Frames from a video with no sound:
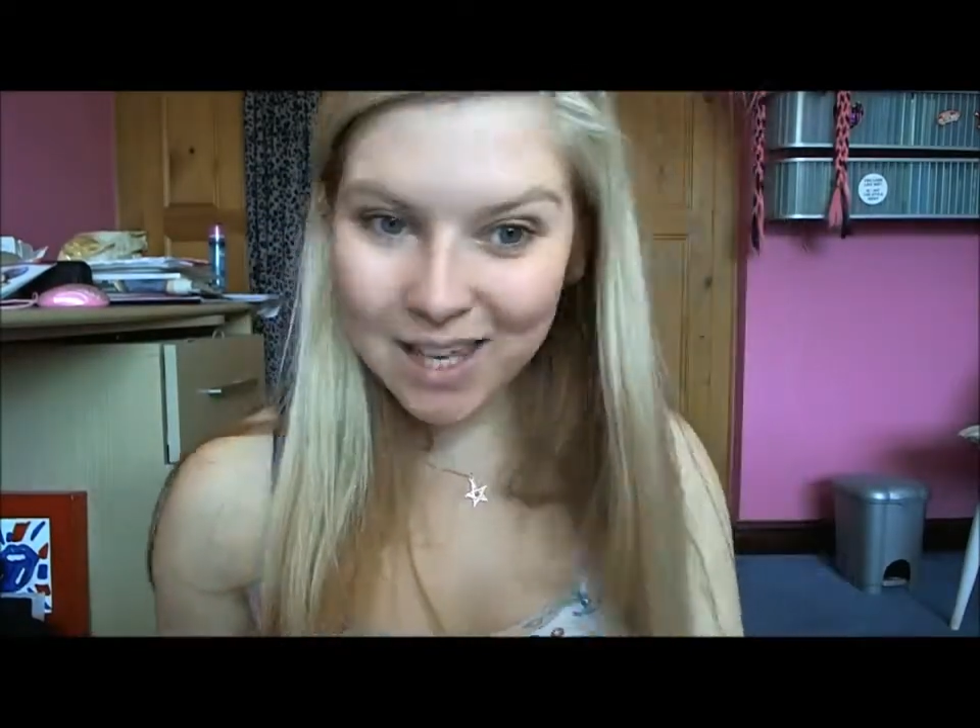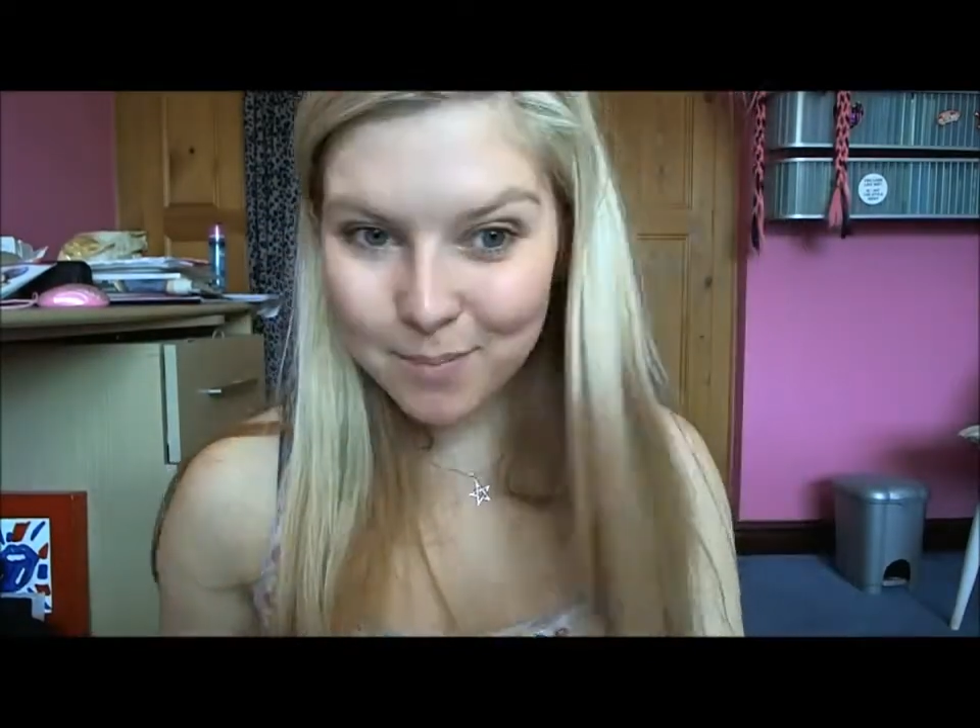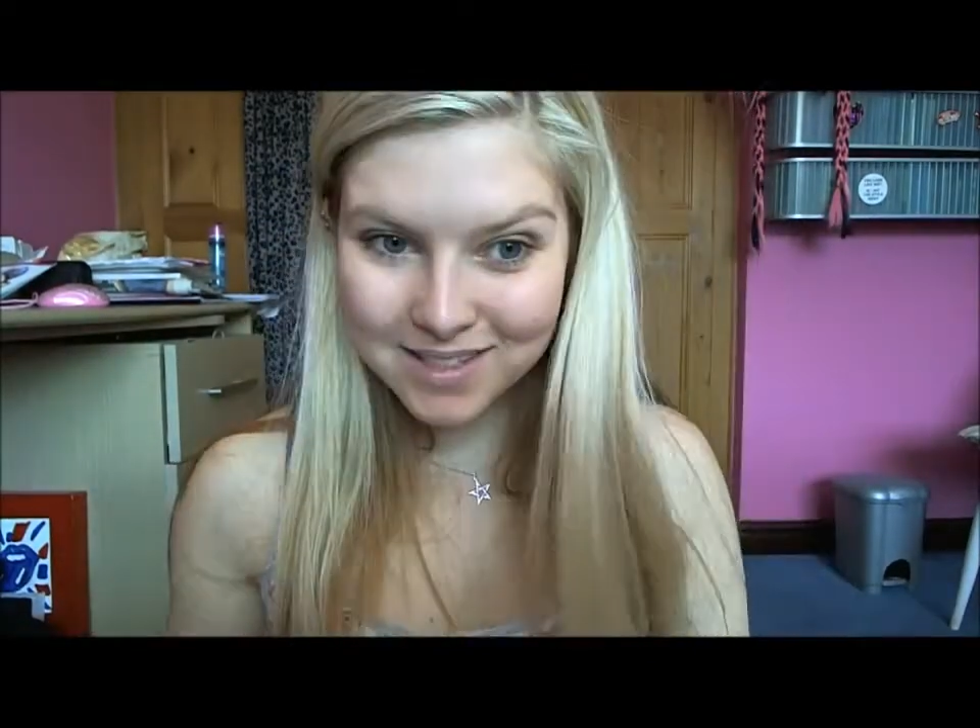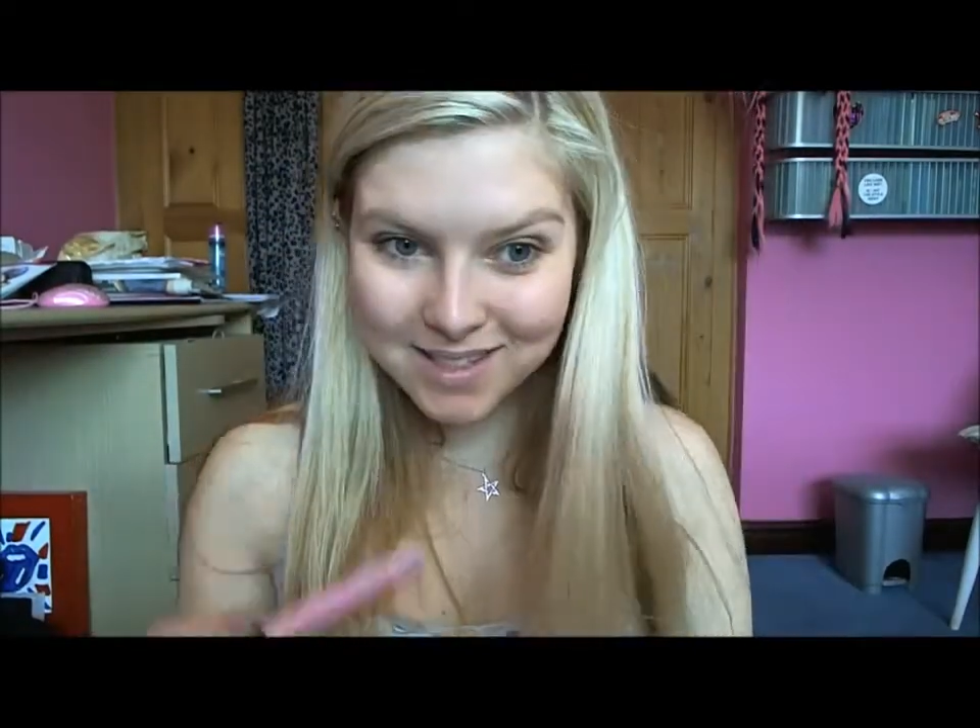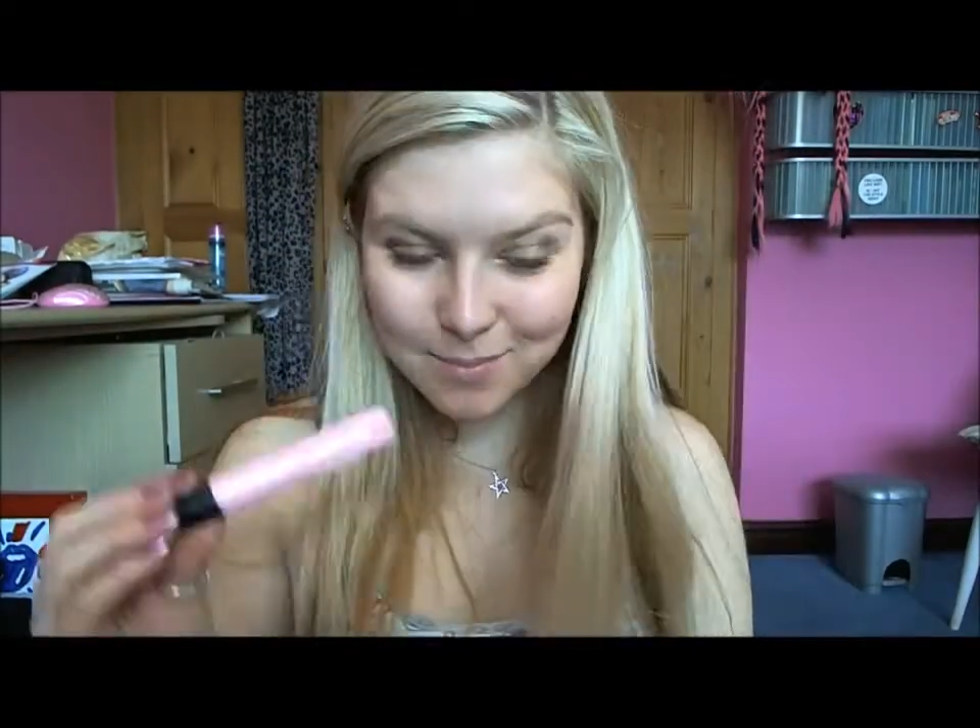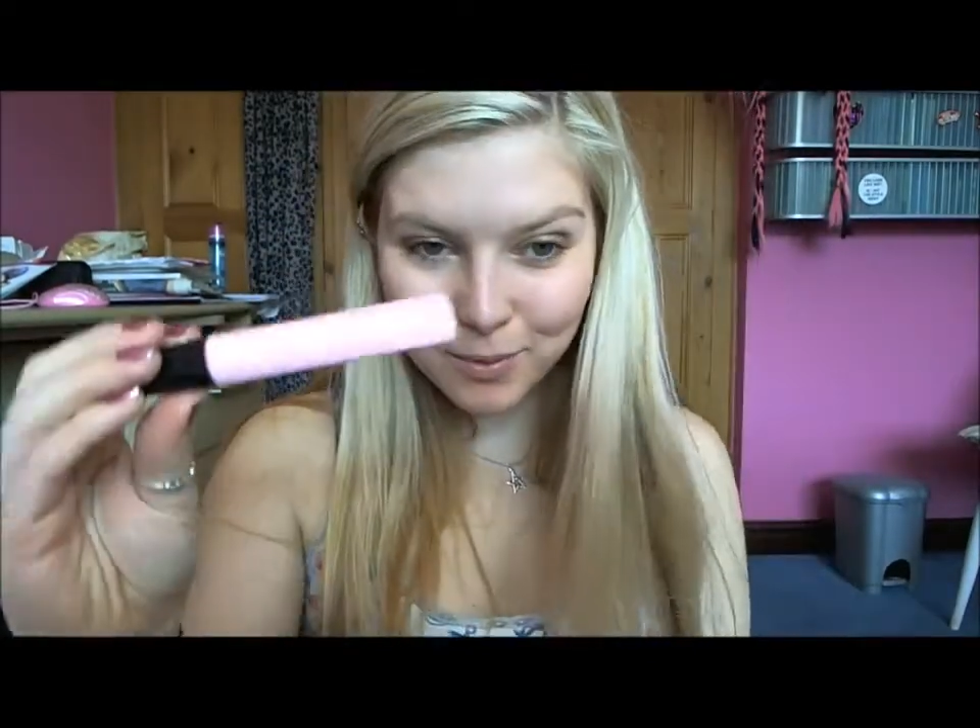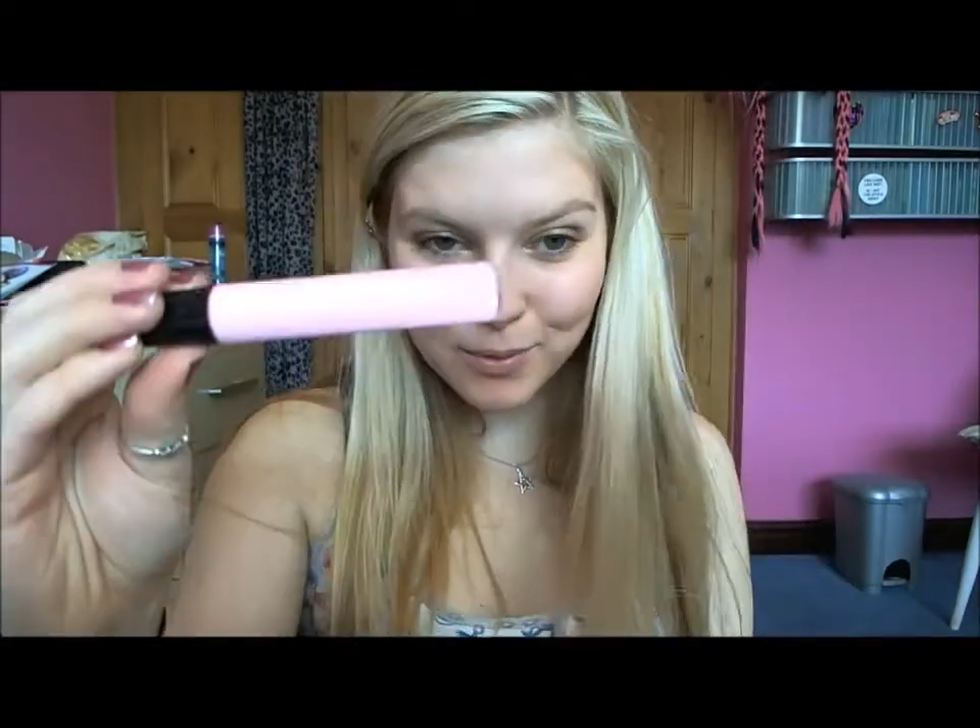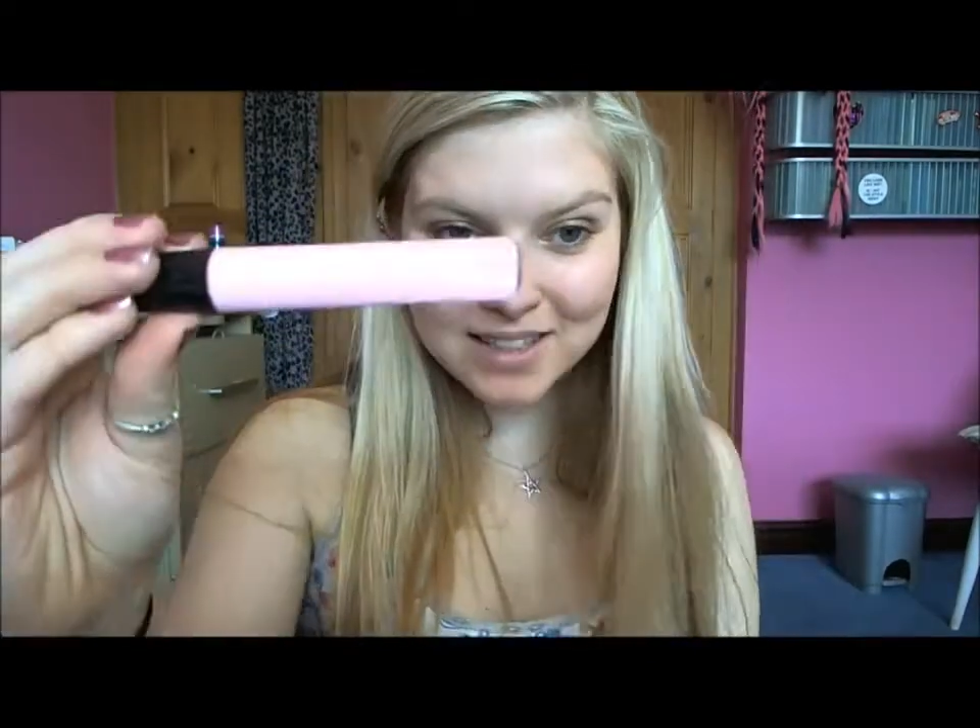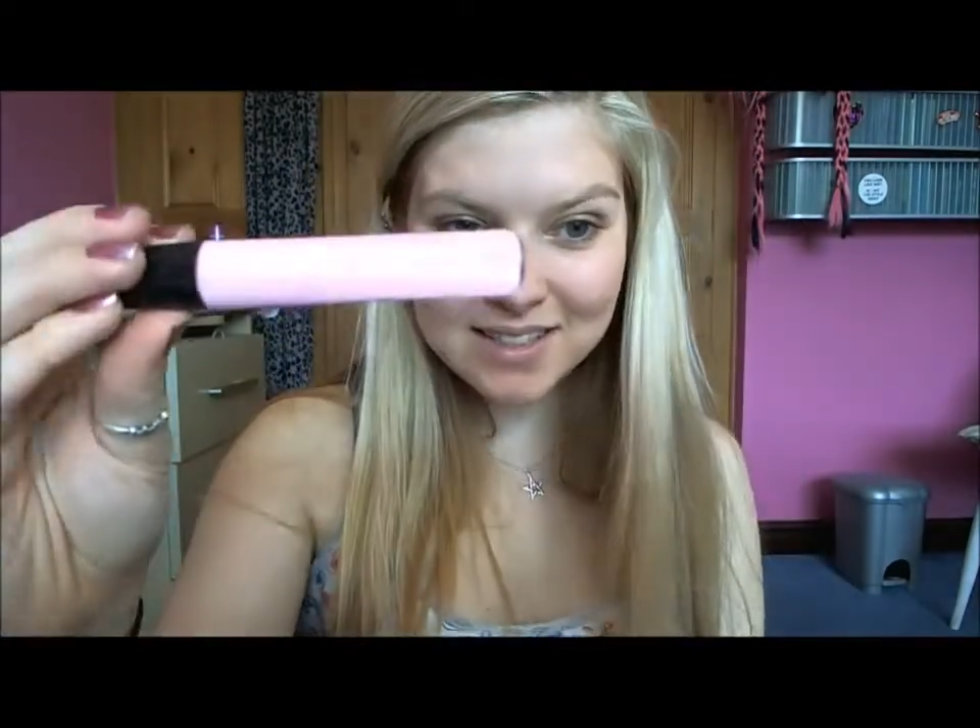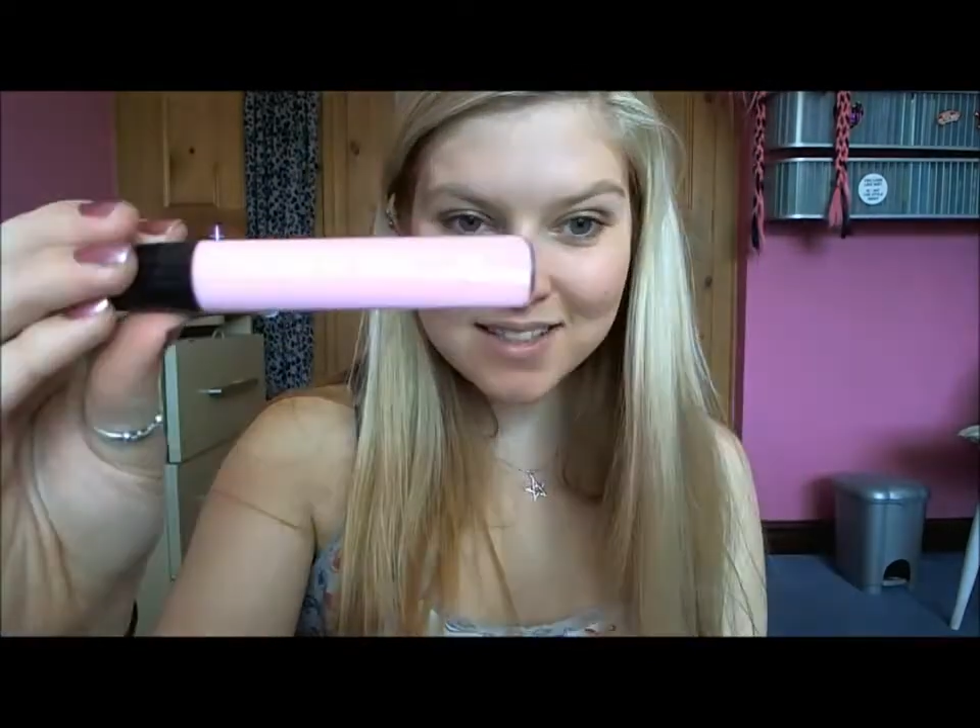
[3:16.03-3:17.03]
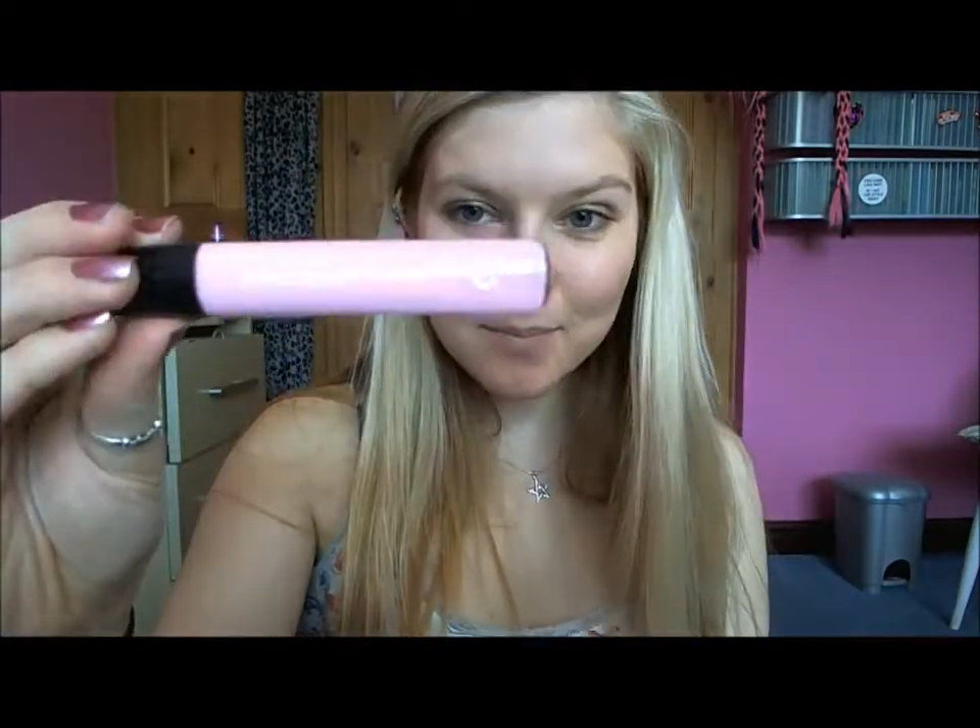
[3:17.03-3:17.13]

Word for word: to keep it simple. This is the